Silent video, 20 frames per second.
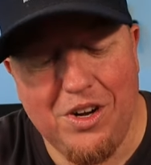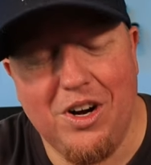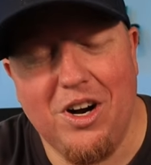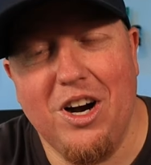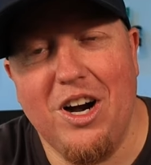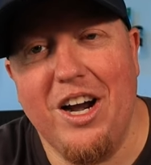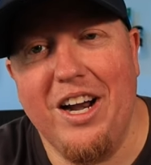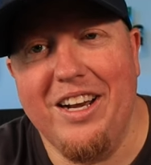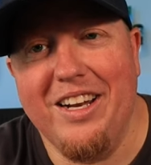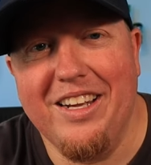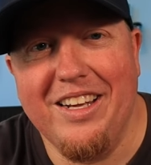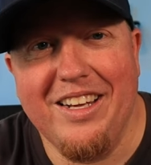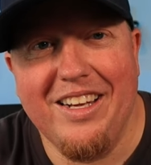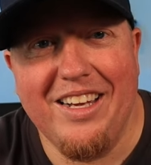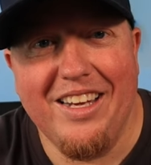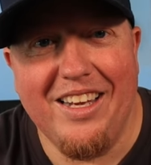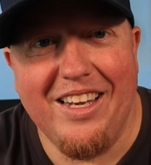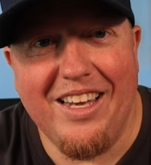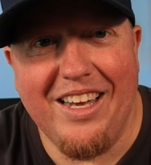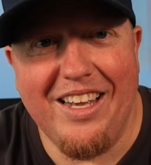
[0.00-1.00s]
All right,
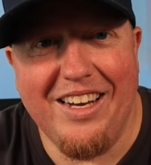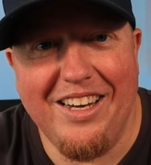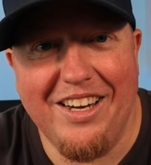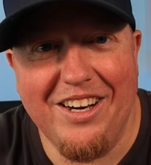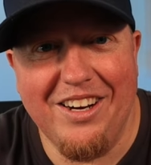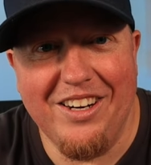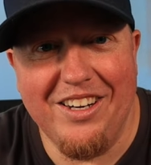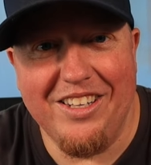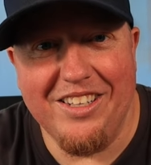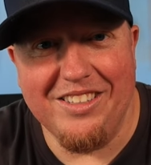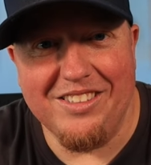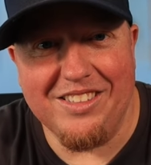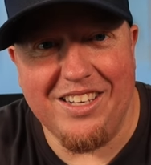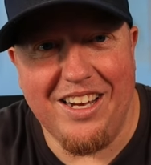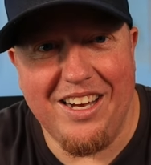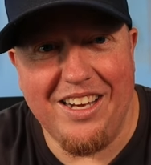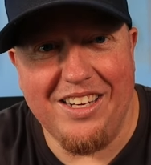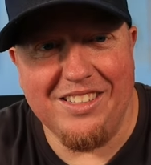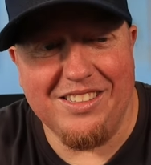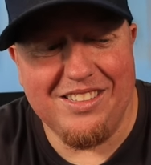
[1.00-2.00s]
and here it is,
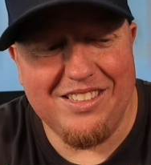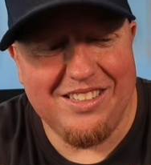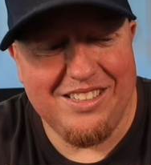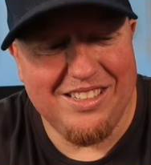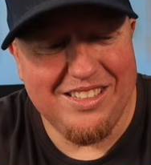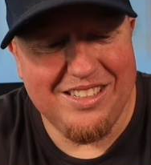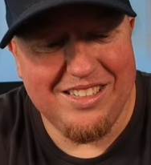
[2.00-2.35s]
guys.